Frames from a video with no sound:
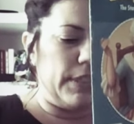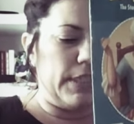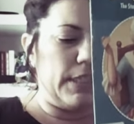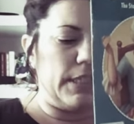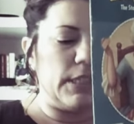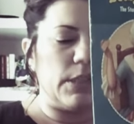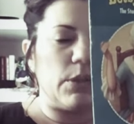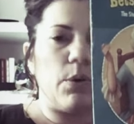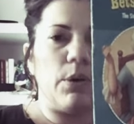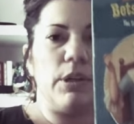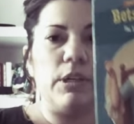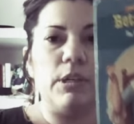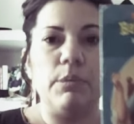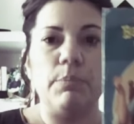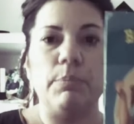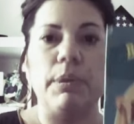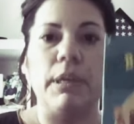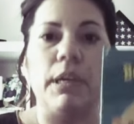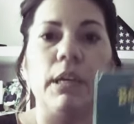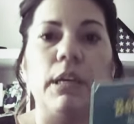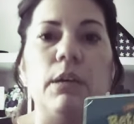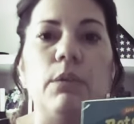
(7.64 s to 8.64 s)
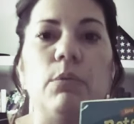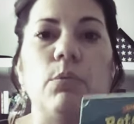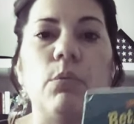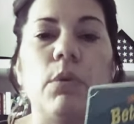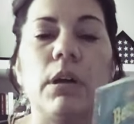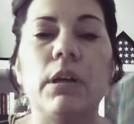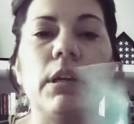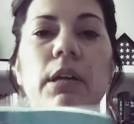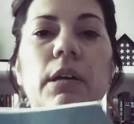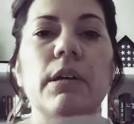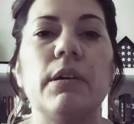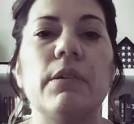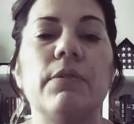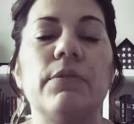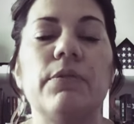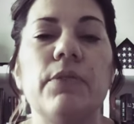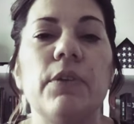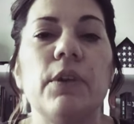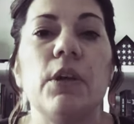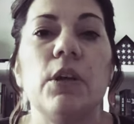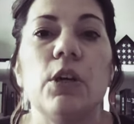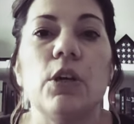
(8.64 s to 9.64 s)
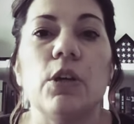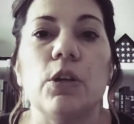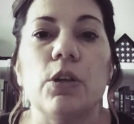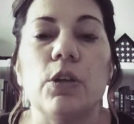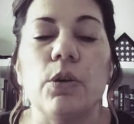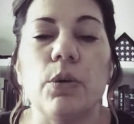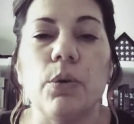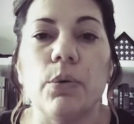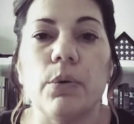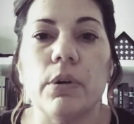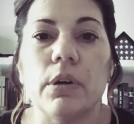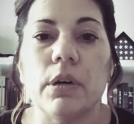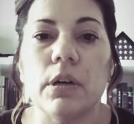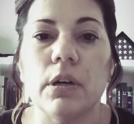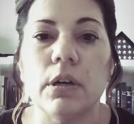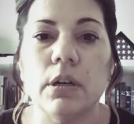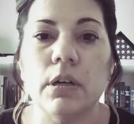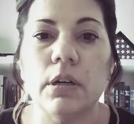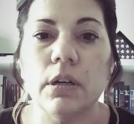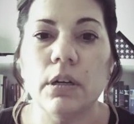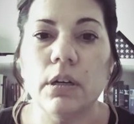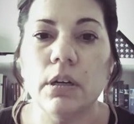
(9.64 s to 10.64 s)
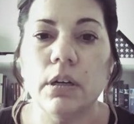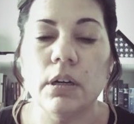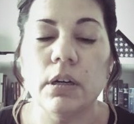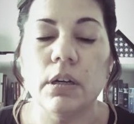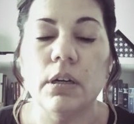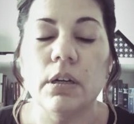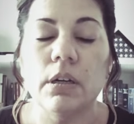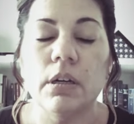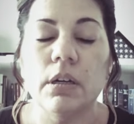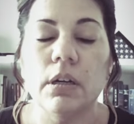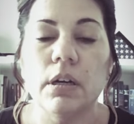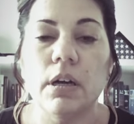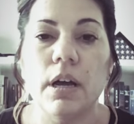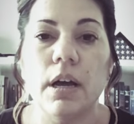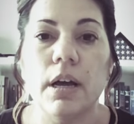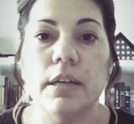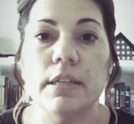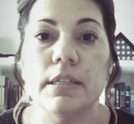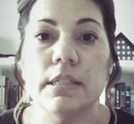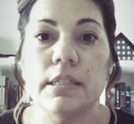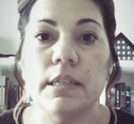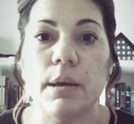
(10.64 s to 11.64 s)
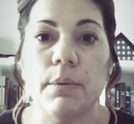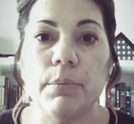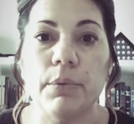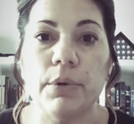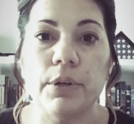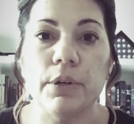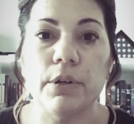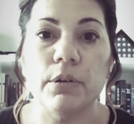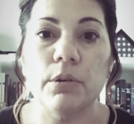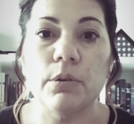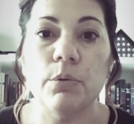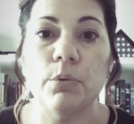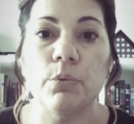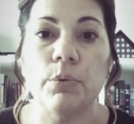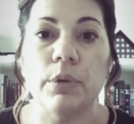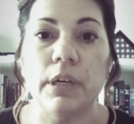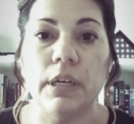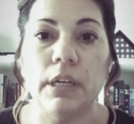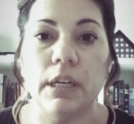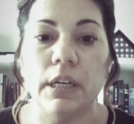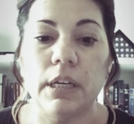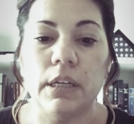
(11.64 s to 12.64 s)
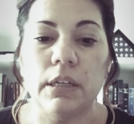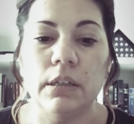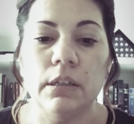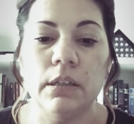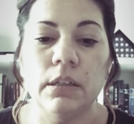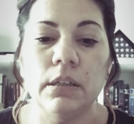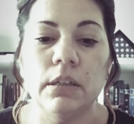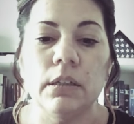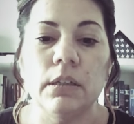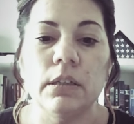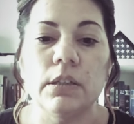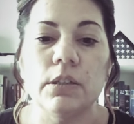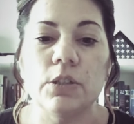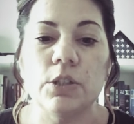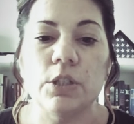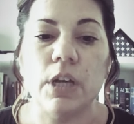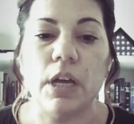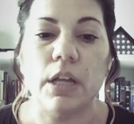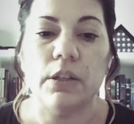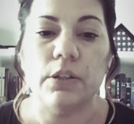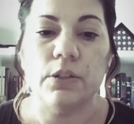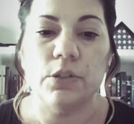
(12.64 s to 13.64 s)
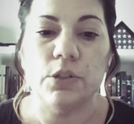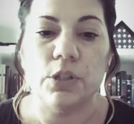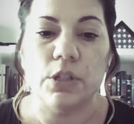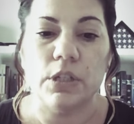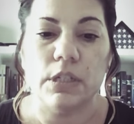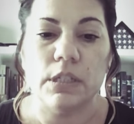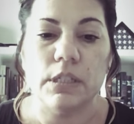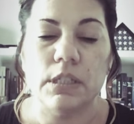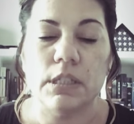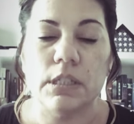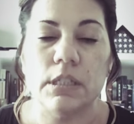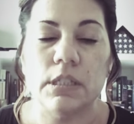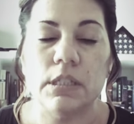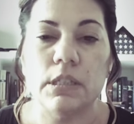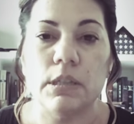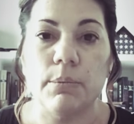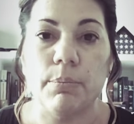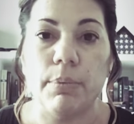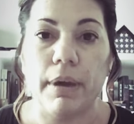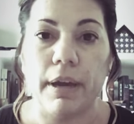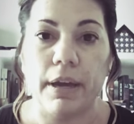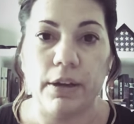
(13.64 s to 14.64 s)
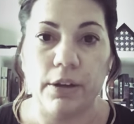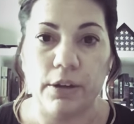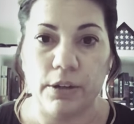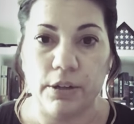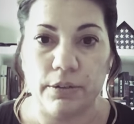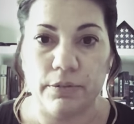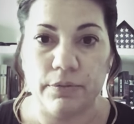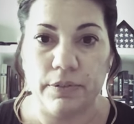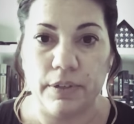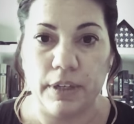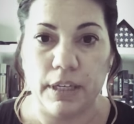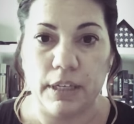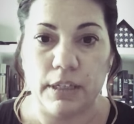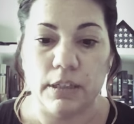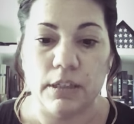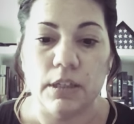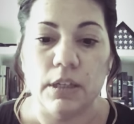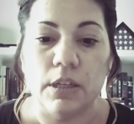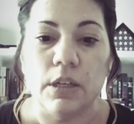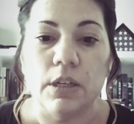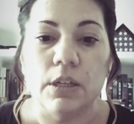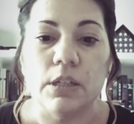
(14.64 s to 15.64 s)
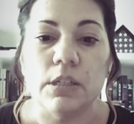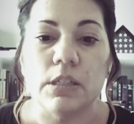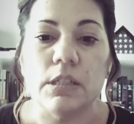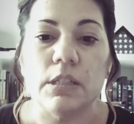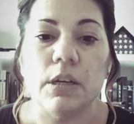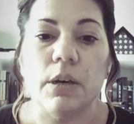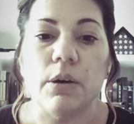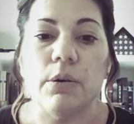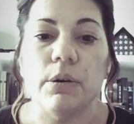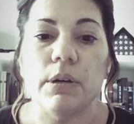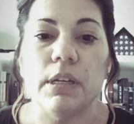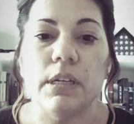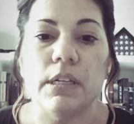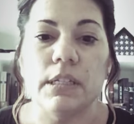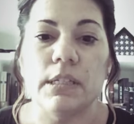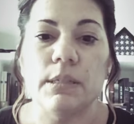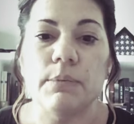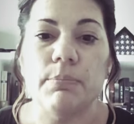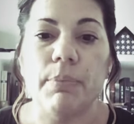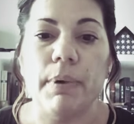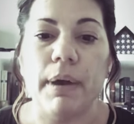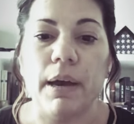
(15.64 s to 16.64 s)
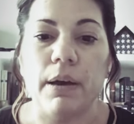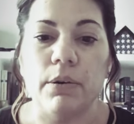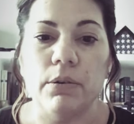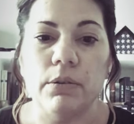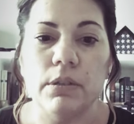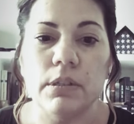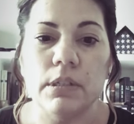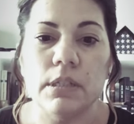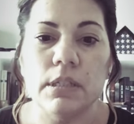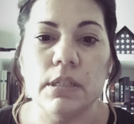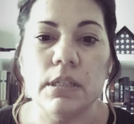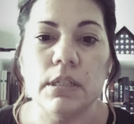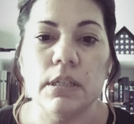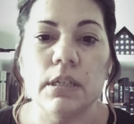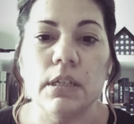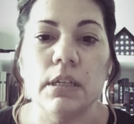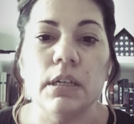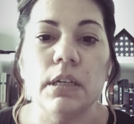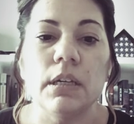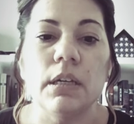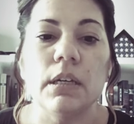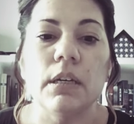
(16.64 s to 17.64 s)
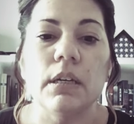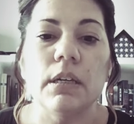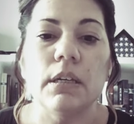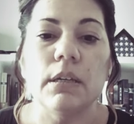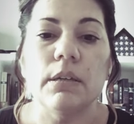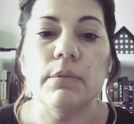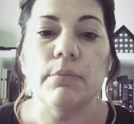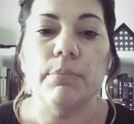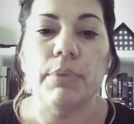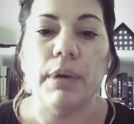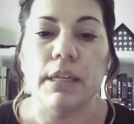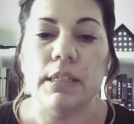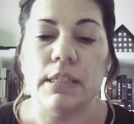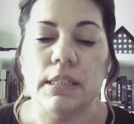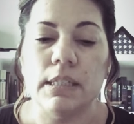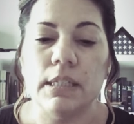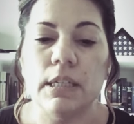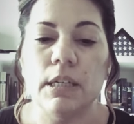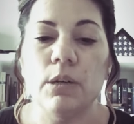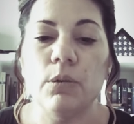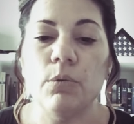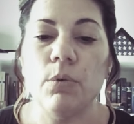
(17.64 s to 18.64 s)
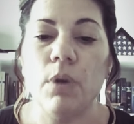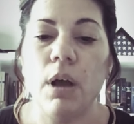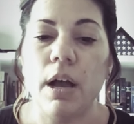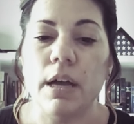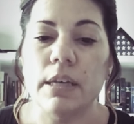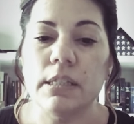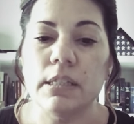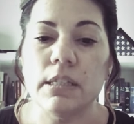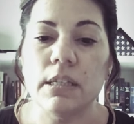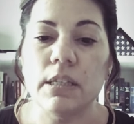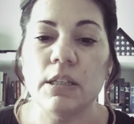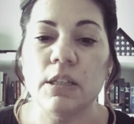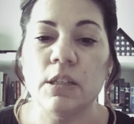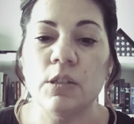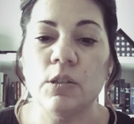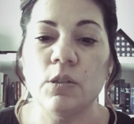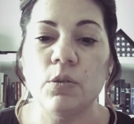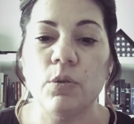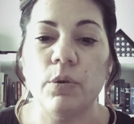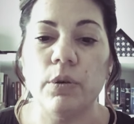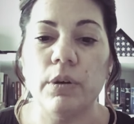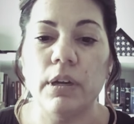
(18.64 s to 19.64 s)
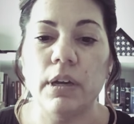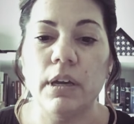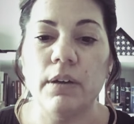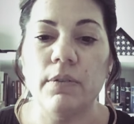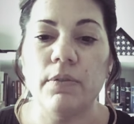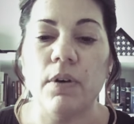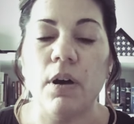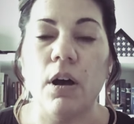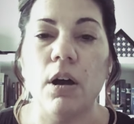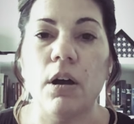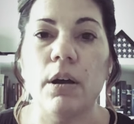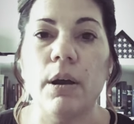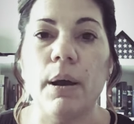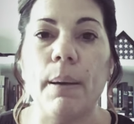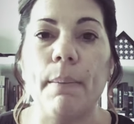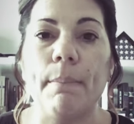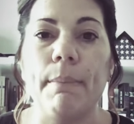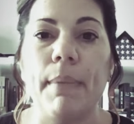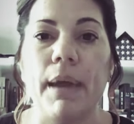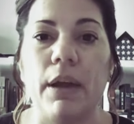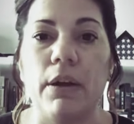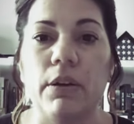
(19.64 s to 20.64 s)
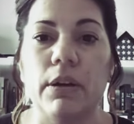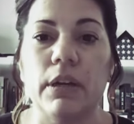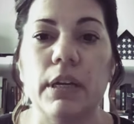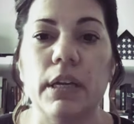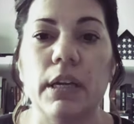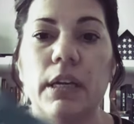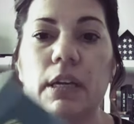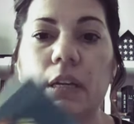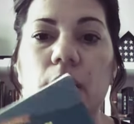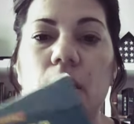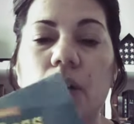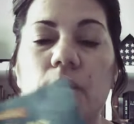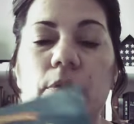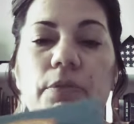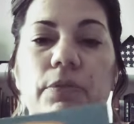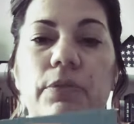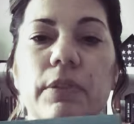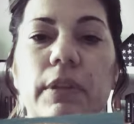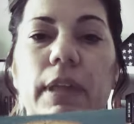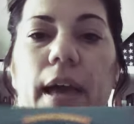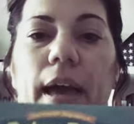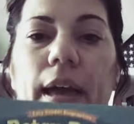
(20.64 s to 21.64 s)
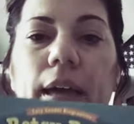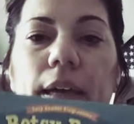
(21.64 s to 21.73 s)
is going to be one of your summer reading challenges, the biography. So it is about Betsy Ross, the story of our American flag.